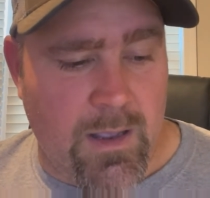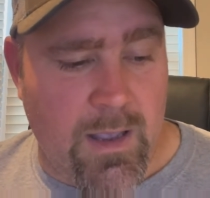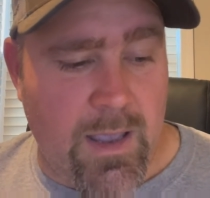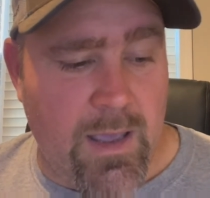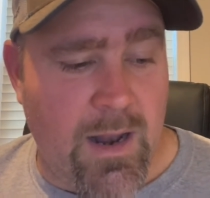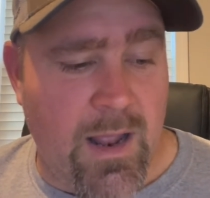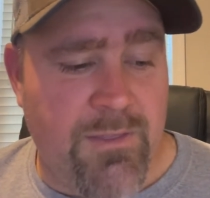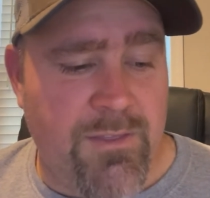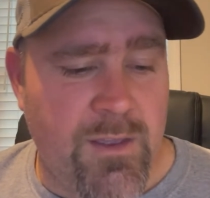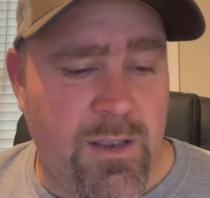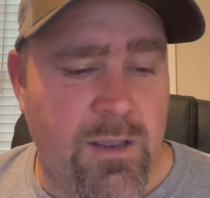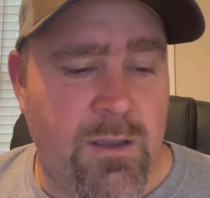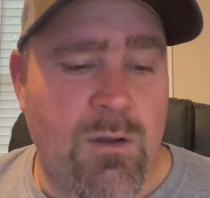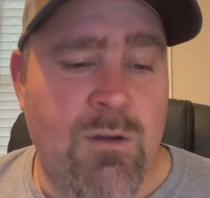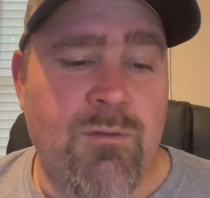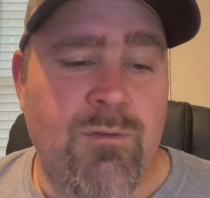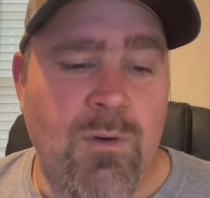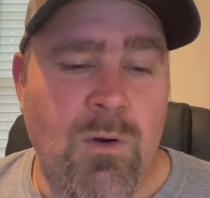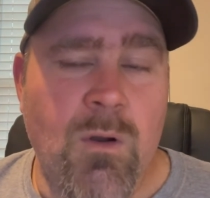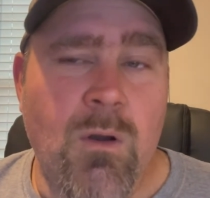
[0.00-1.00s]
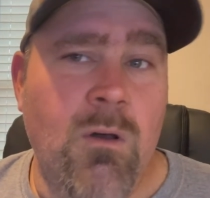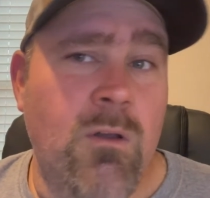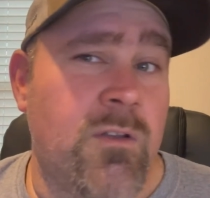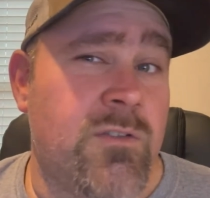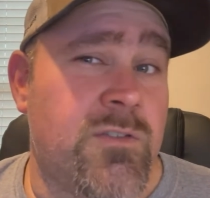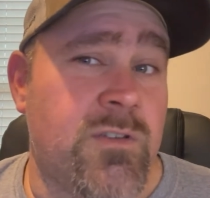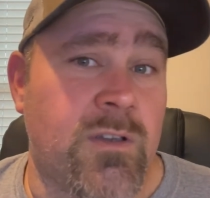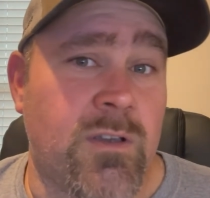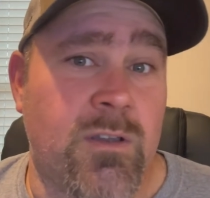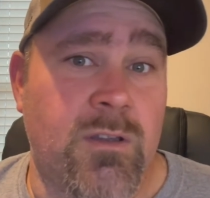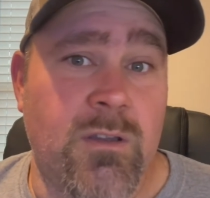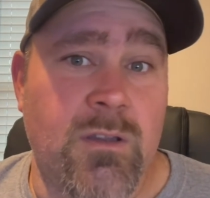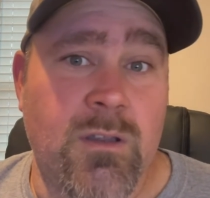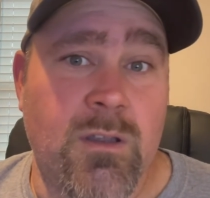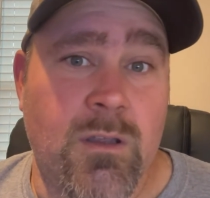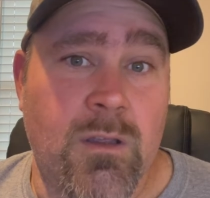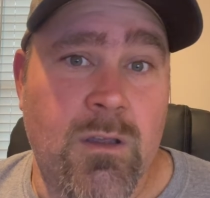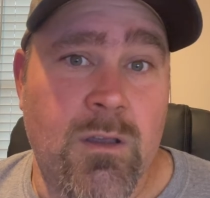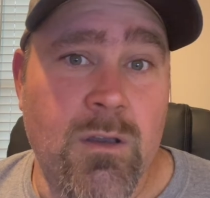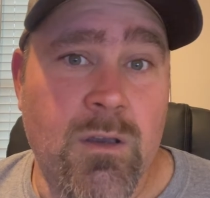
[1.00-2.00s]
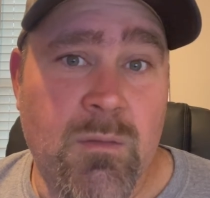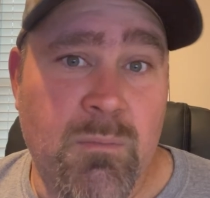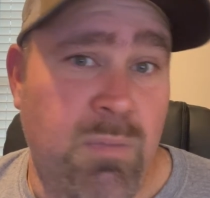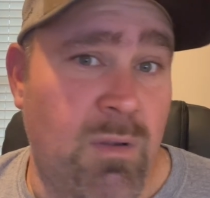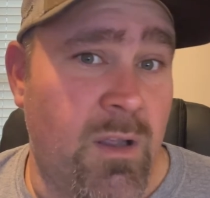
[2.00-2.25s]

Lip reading: And I think overall it's a good